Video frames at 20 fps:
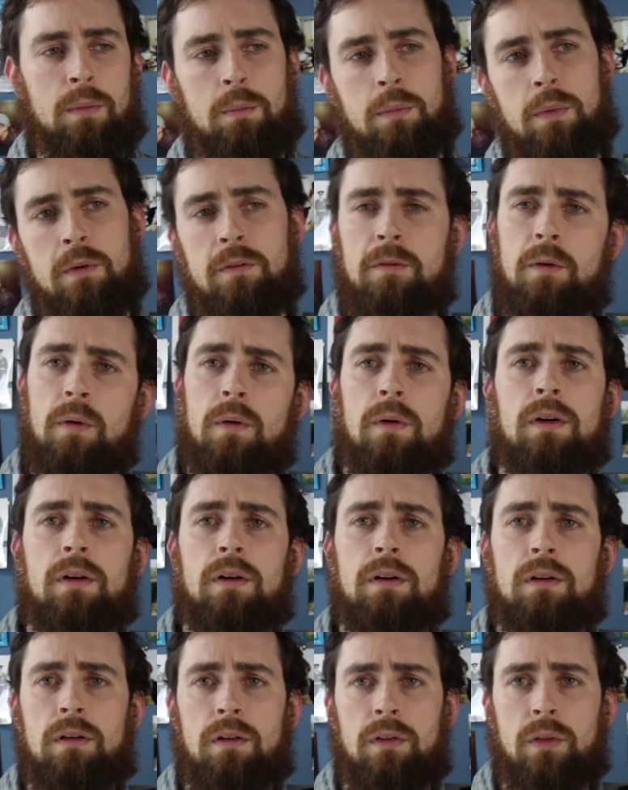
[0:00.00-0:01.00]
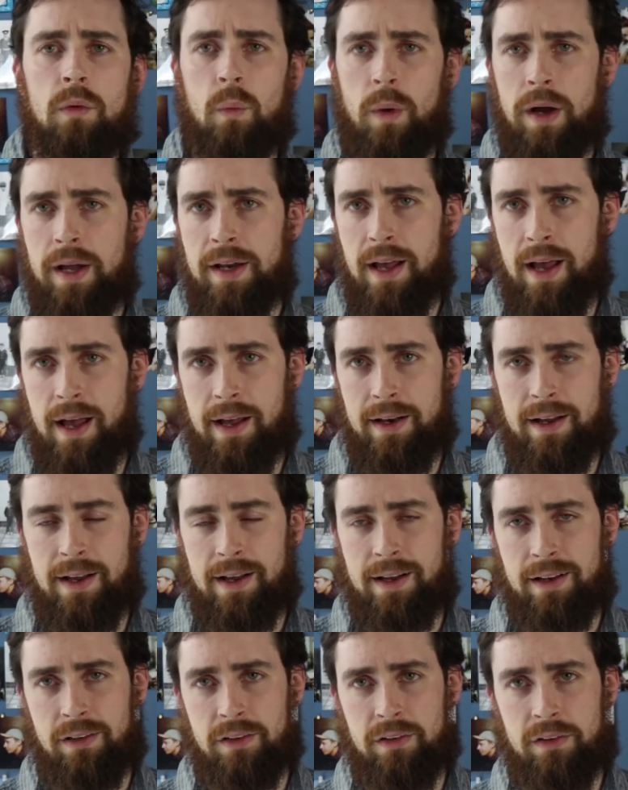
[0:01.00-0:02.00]
before the white hat
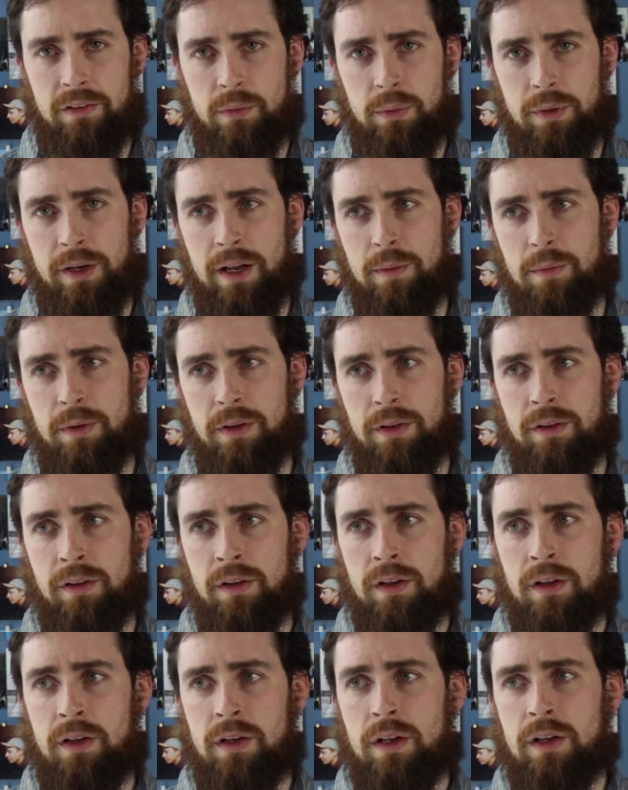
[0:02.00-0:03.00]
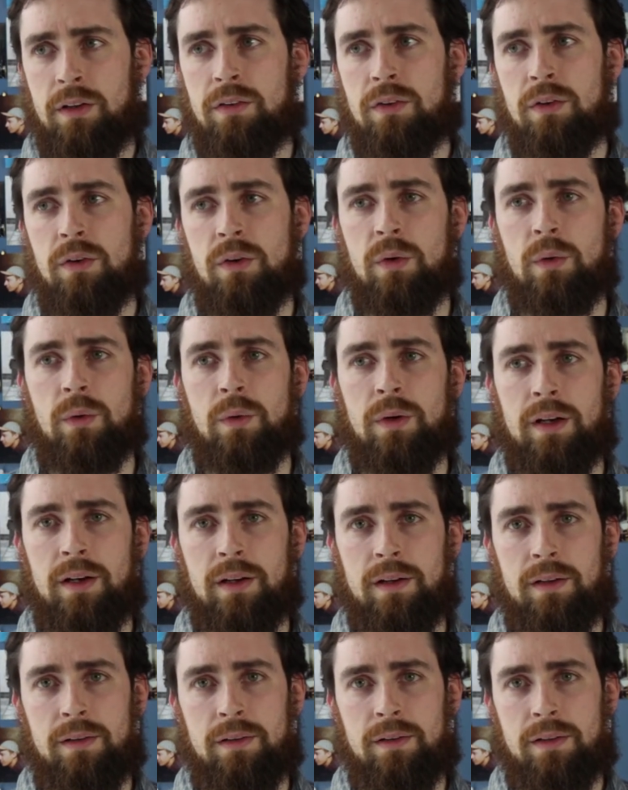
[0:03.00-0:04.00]
hackers were able to
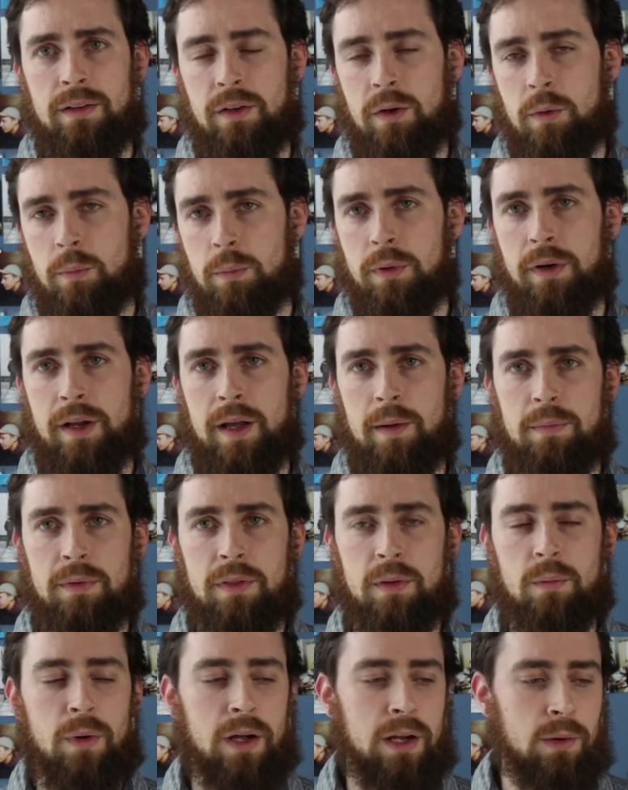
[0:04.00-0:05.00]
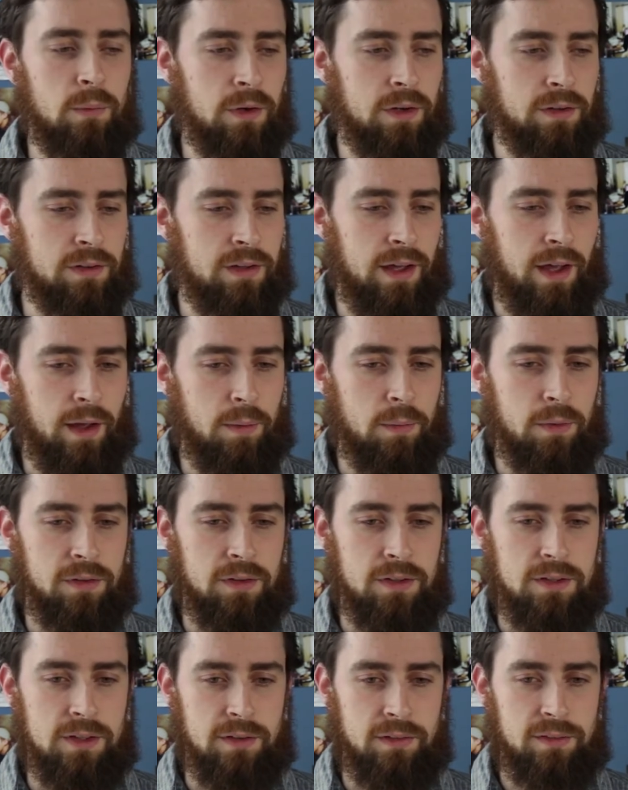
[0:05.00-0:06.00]
preempt them? Why weren't they able
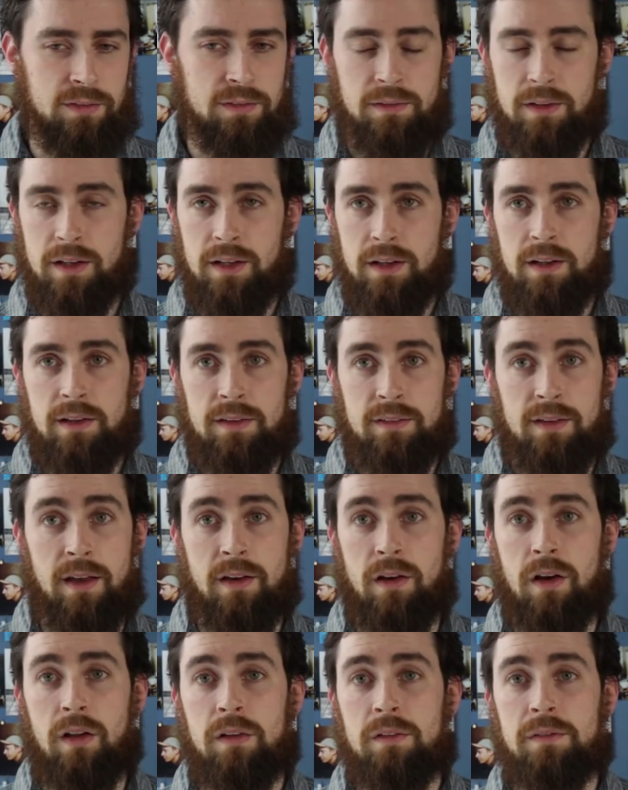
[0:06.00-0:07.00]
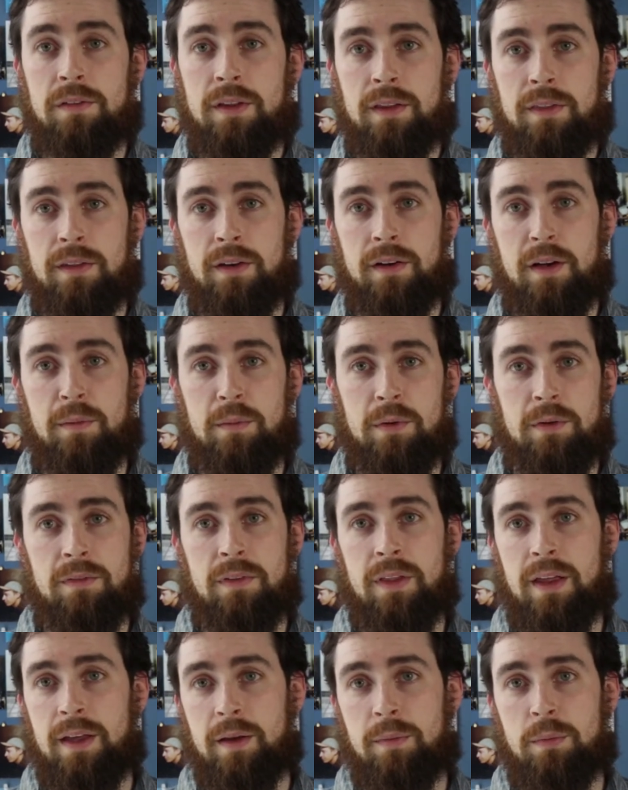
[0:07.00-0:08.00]
to just take all of the Ethereum if
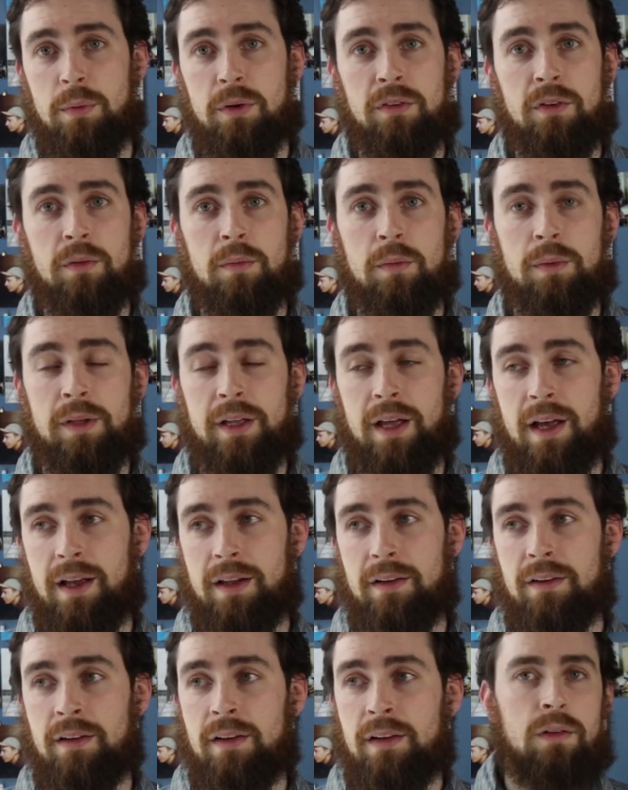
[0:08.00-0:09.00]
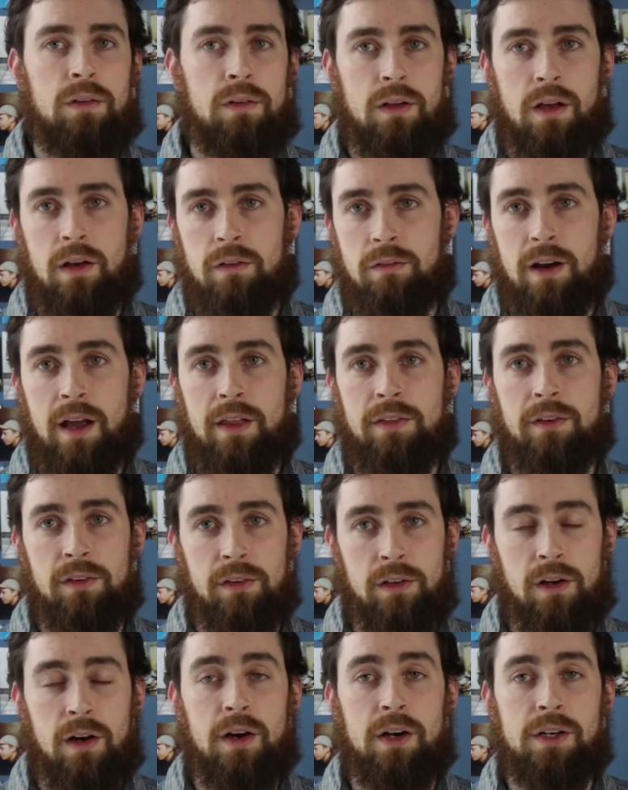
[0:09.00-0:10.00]
they presumably had a rather
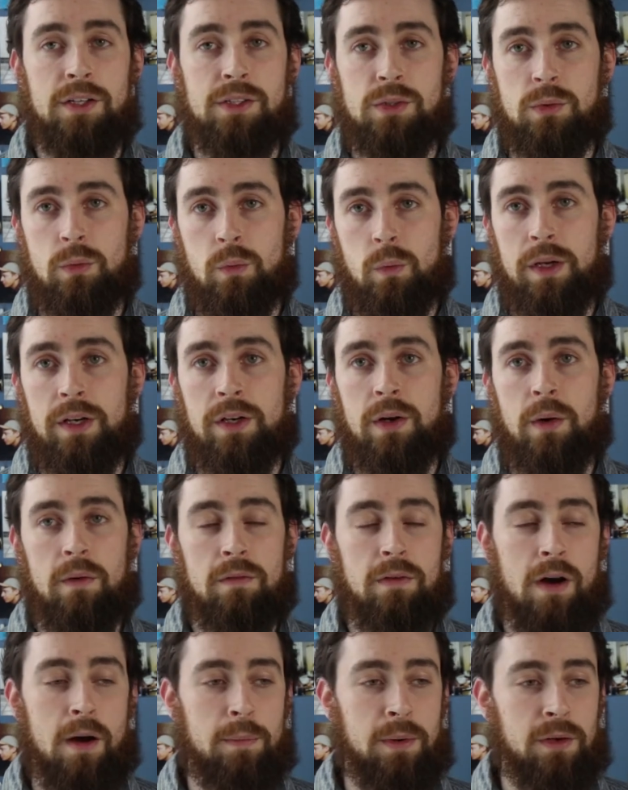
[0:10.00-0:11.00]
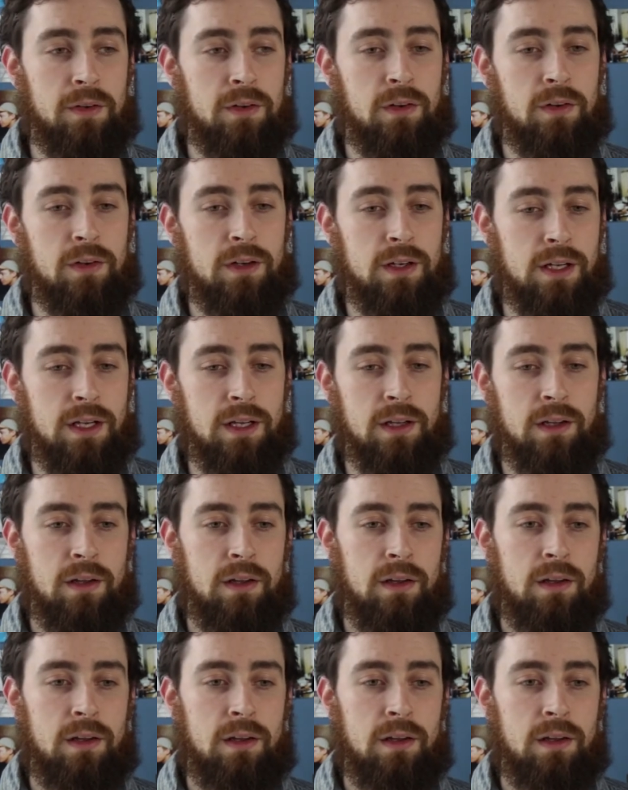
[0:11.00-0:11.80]
large window of opportunity